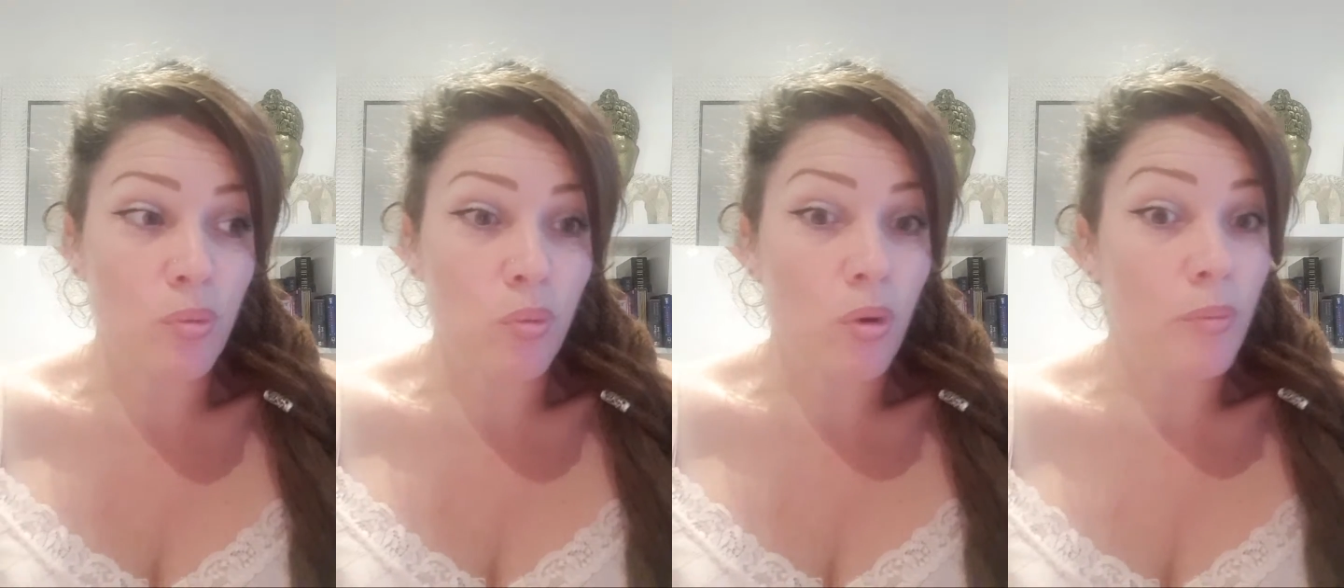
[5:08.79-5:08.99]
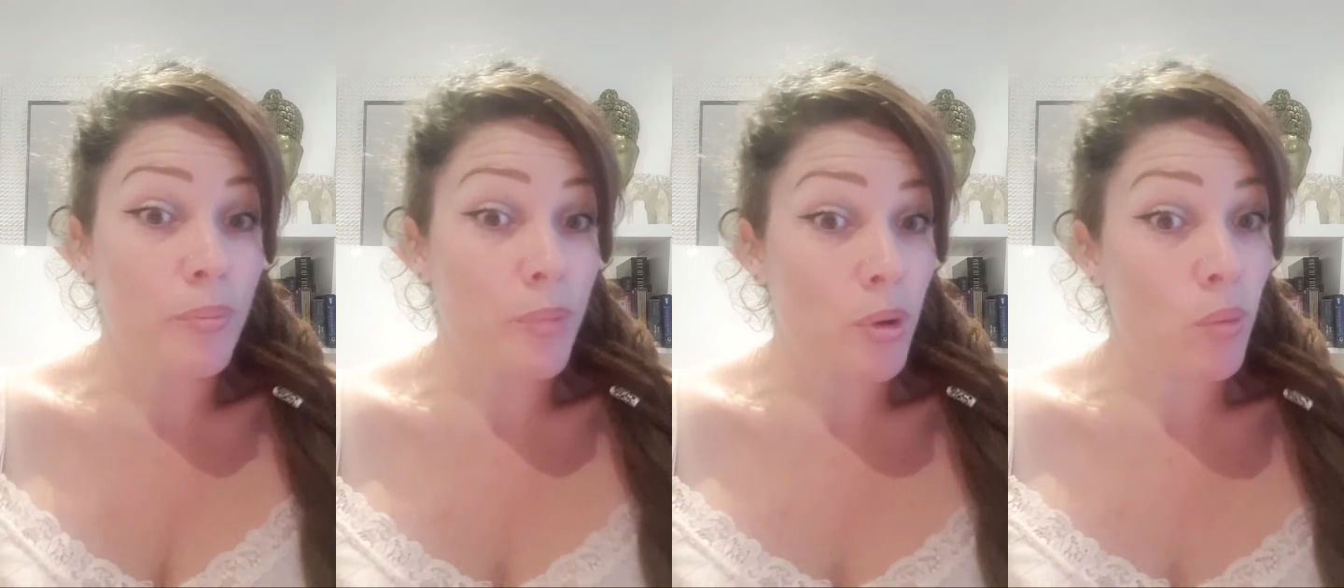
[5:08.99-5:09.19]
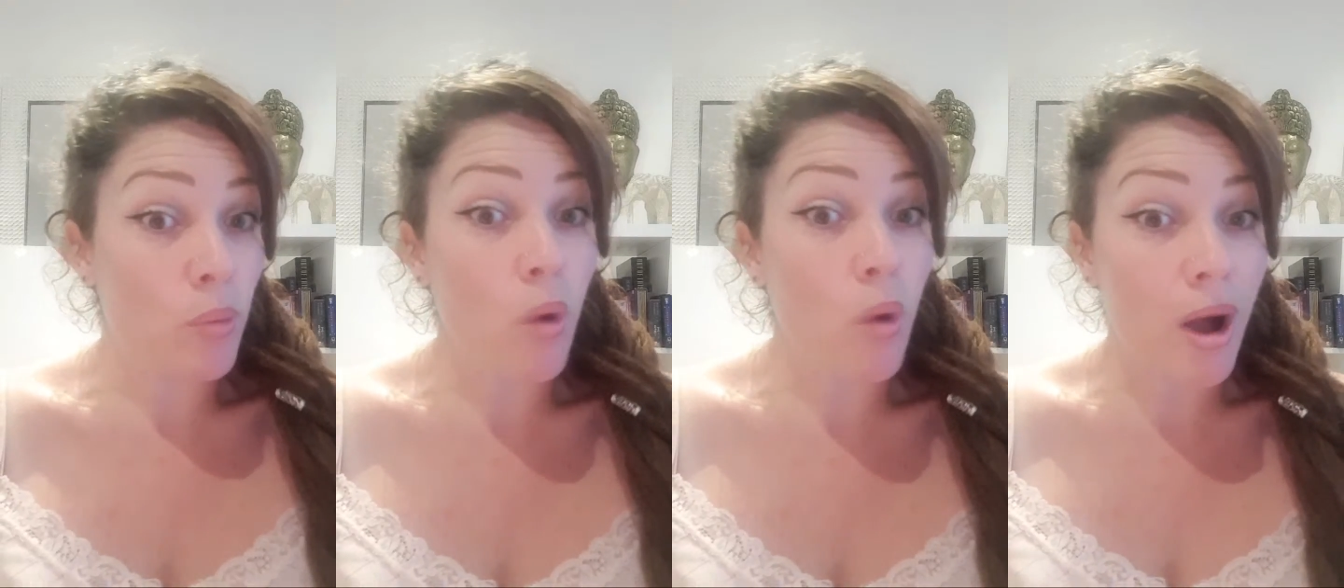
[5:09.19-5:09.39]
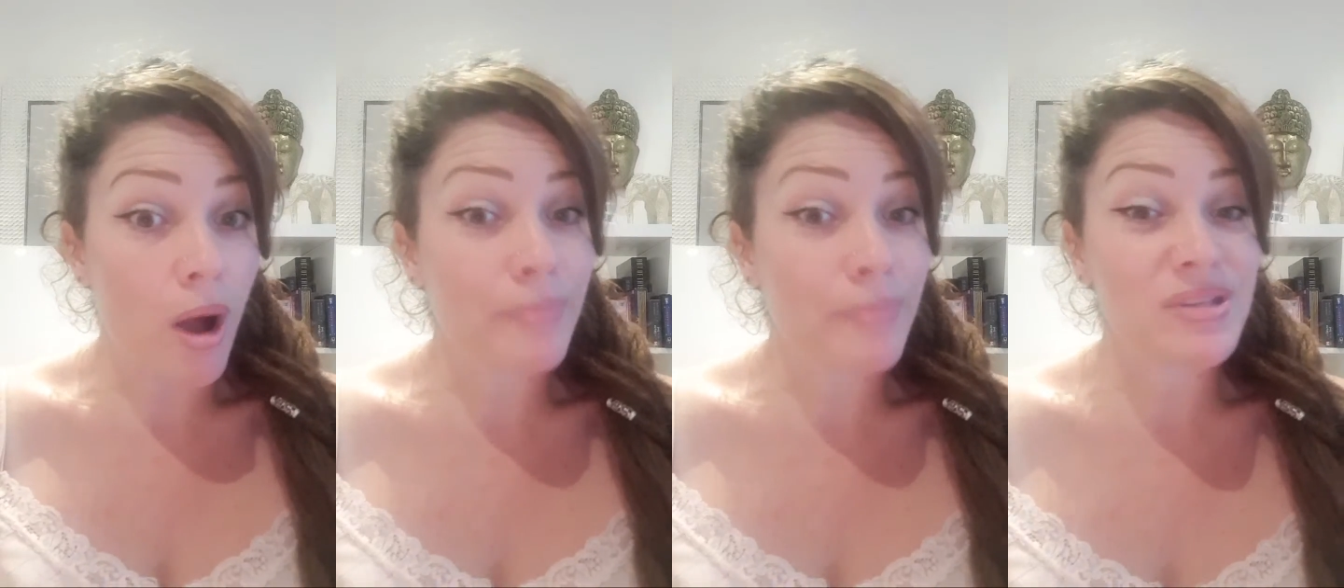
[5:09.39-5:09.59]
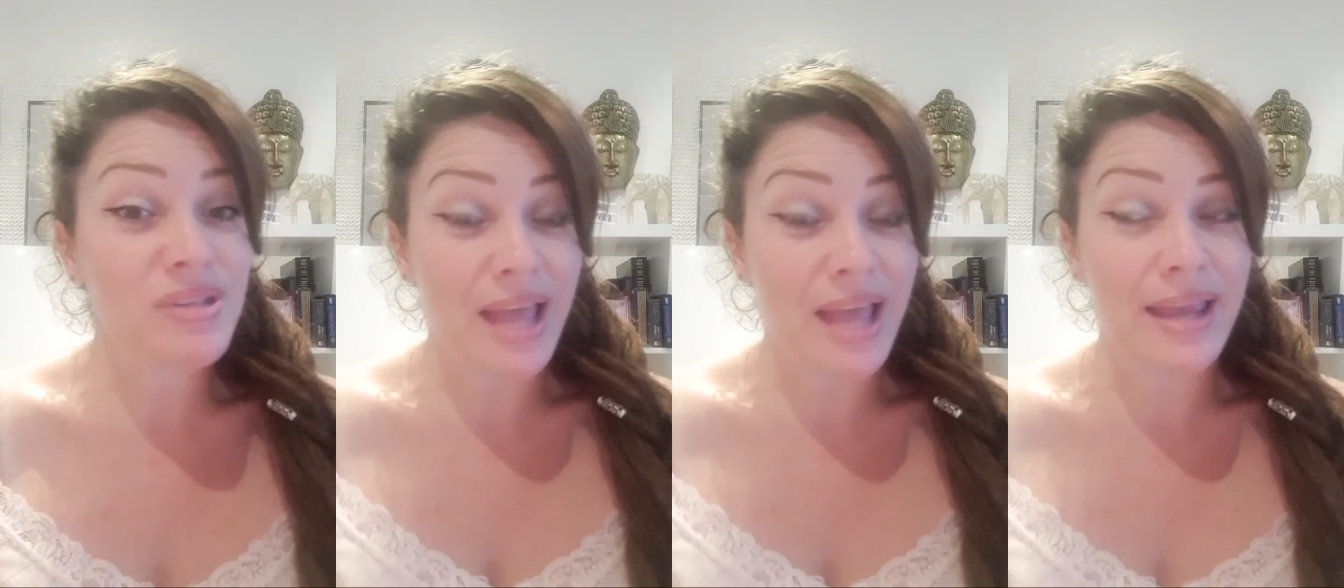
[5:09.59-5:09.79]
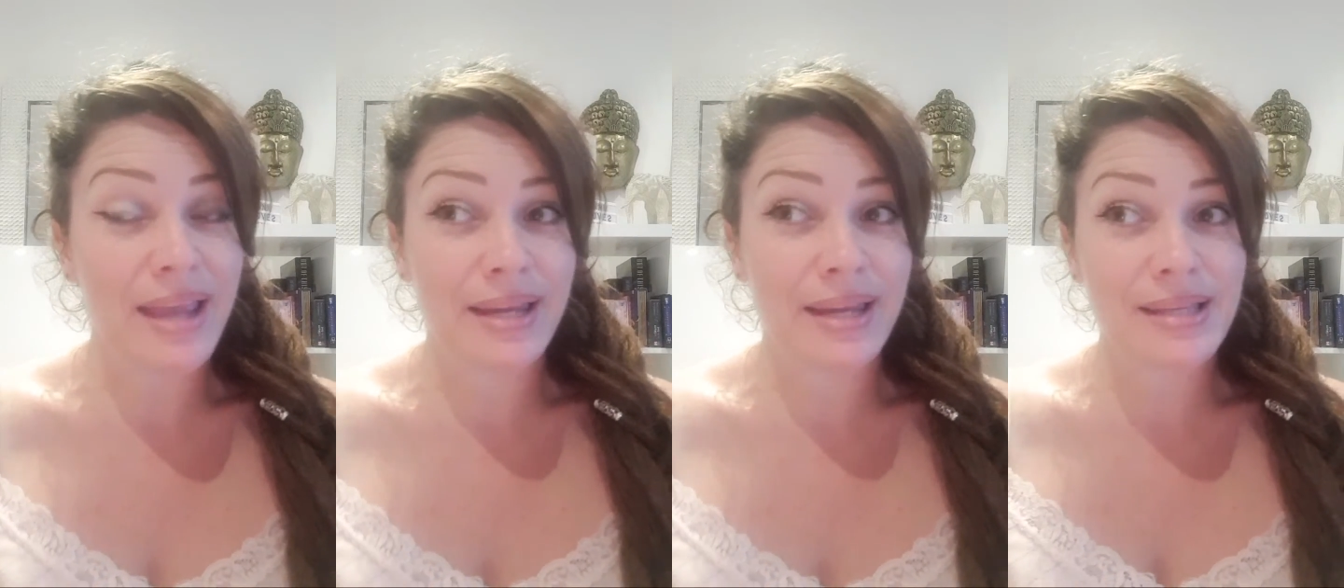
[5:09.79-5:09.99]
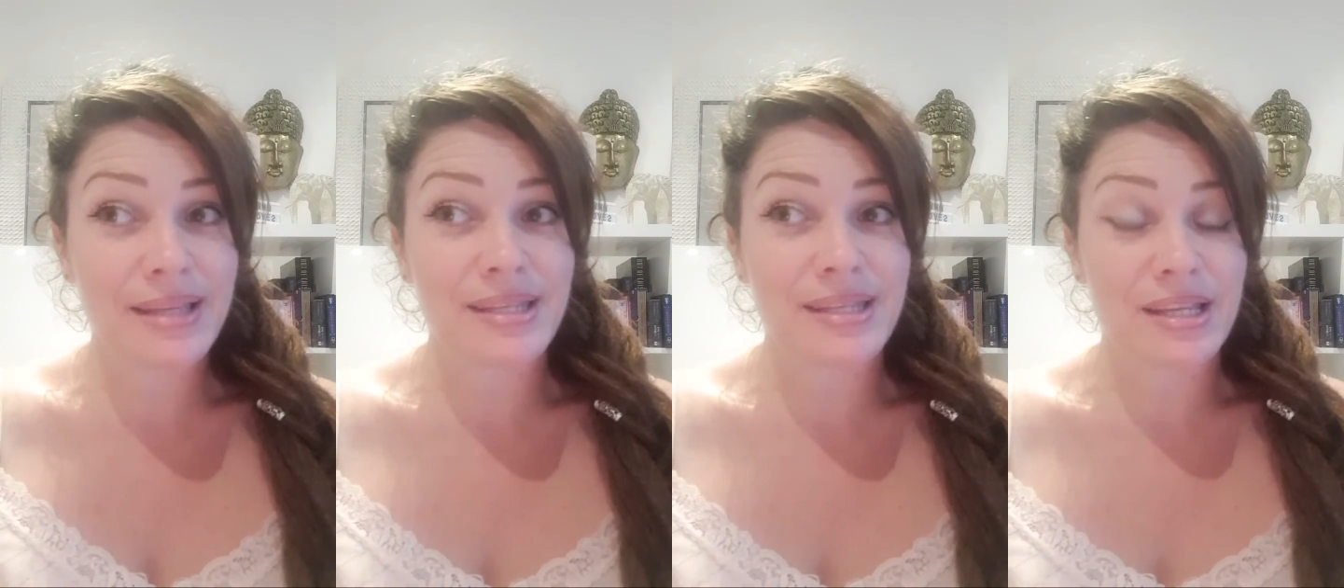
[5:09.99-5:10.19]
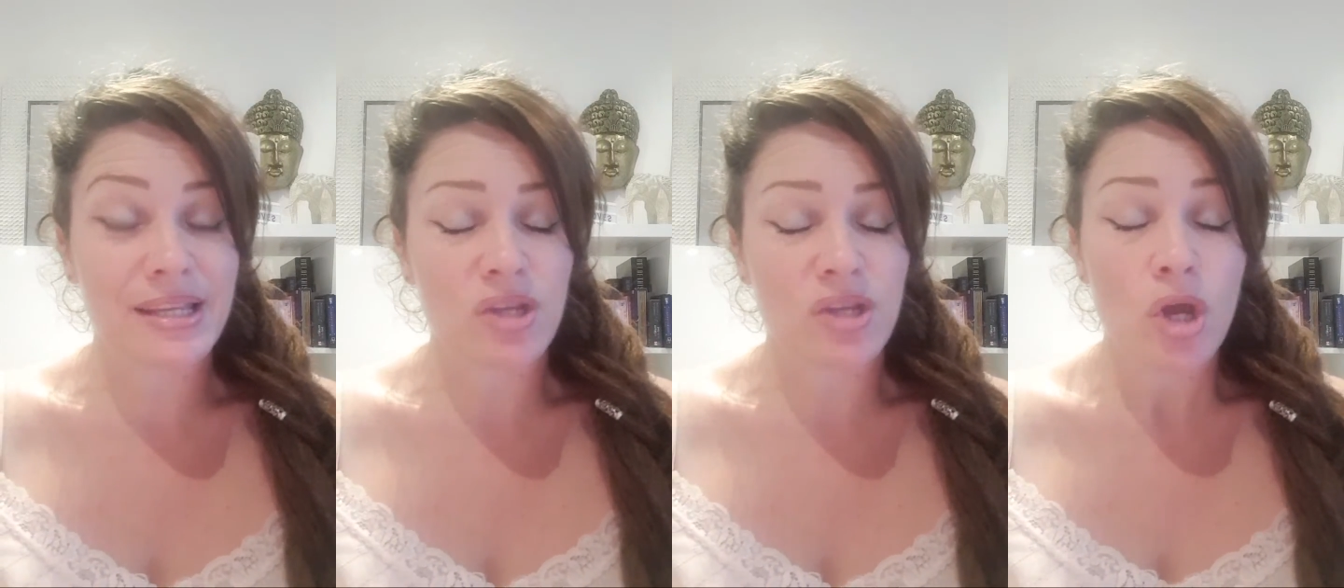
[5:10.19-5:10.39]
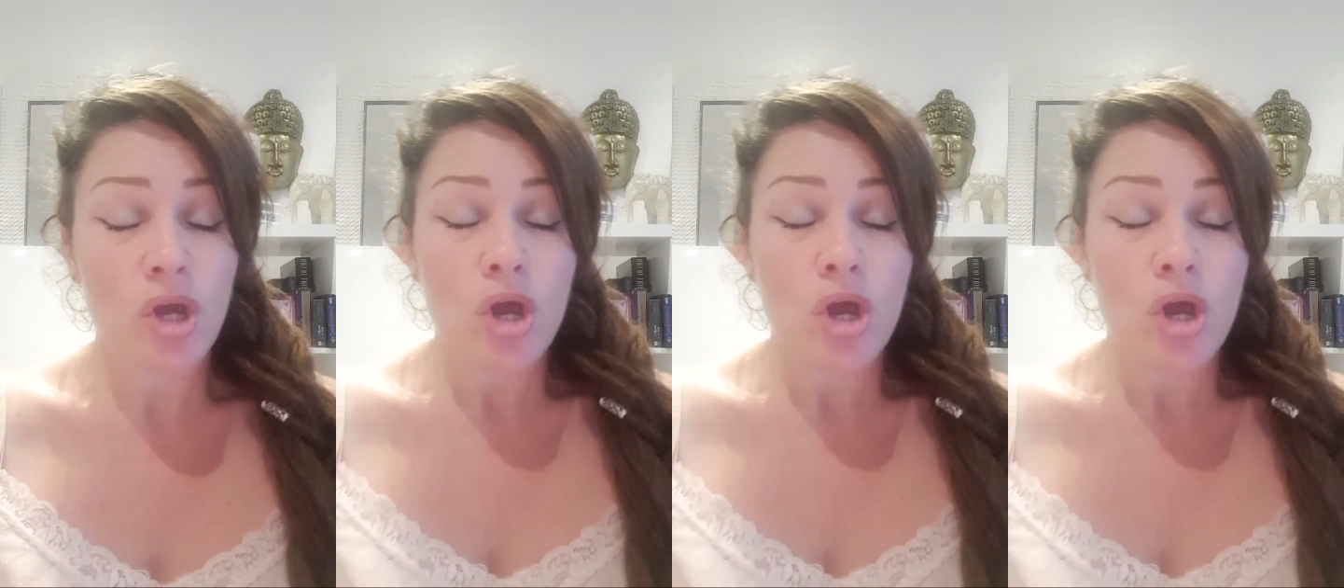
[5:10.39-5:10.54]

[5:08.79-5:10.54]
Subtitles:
But what I'm saying is